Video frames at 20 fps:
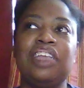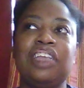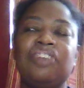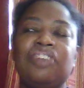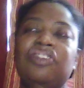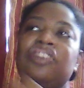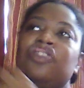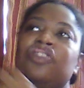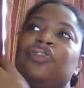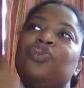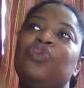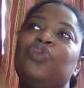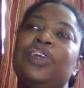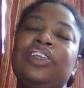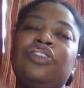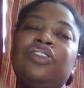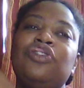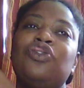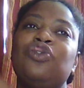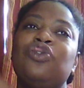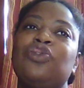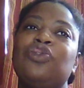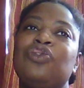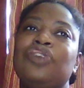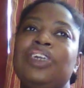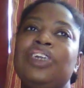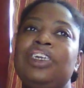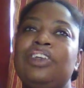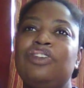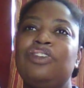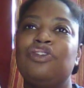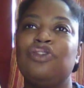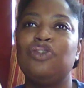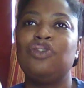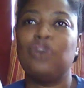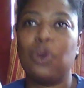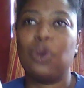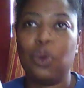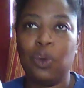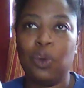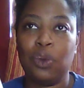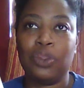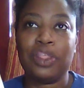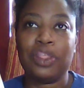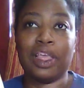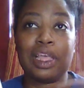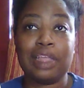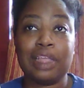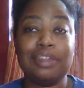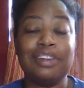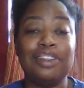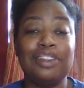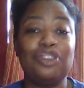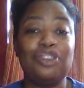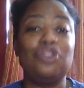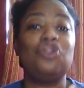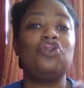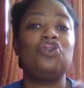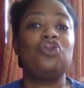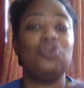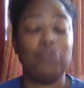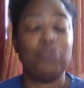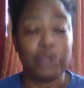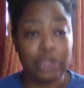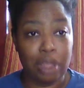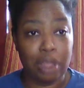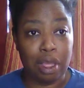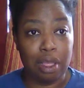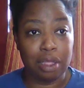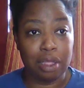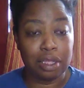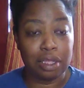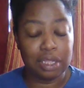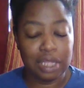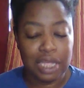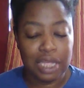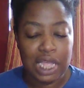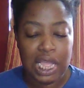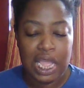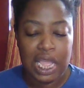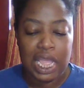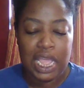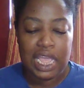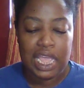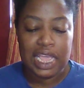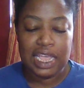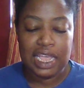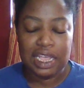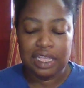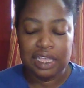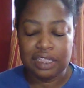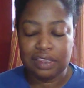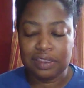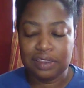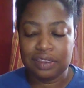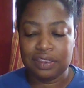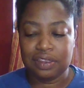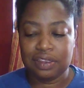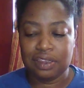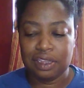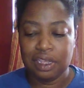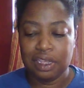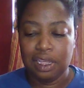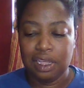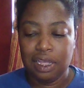It's just the way the story is told, because it's super long, is